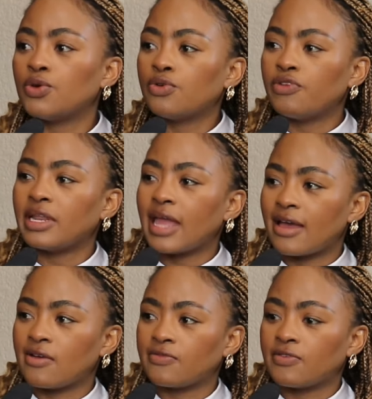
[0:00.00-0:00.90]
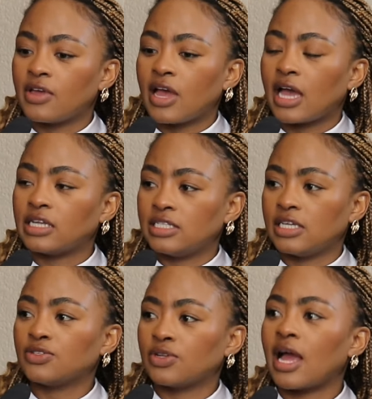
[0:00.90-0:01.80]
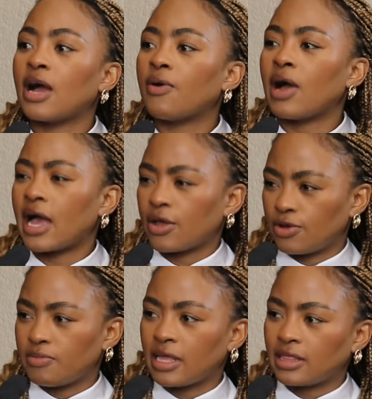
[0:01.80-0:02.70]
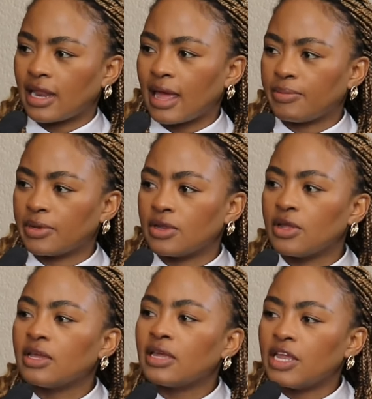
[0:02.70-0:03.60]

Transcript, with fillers: you already have ideas on how I could make that happen yeah.